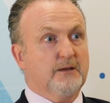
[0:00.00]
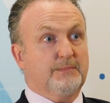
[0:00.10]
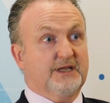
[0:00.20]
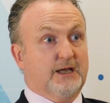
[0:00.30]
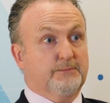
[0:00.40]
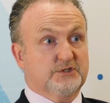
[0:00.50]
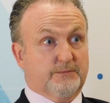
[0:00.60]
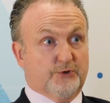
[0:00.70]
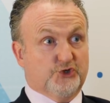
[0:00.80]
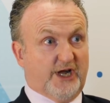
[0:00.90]
being able to
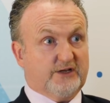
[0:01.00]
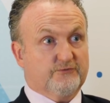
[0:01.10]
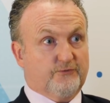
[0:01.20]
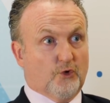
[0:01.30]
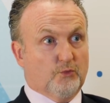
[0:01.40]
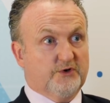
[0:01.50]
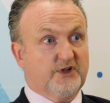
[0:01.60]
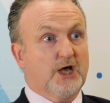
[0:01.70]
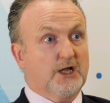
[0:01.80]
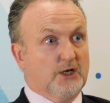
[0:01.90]
project forward,
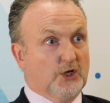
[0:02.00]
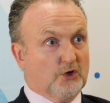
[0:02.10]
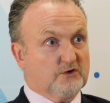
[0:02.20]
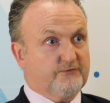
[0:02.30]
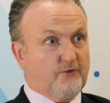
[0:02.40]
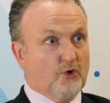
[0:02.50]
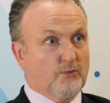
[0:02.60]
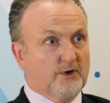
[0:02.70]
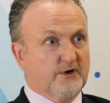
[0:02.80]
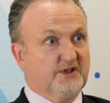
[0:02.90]
look
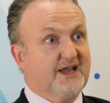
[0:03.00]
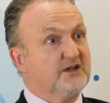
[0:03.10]
forward,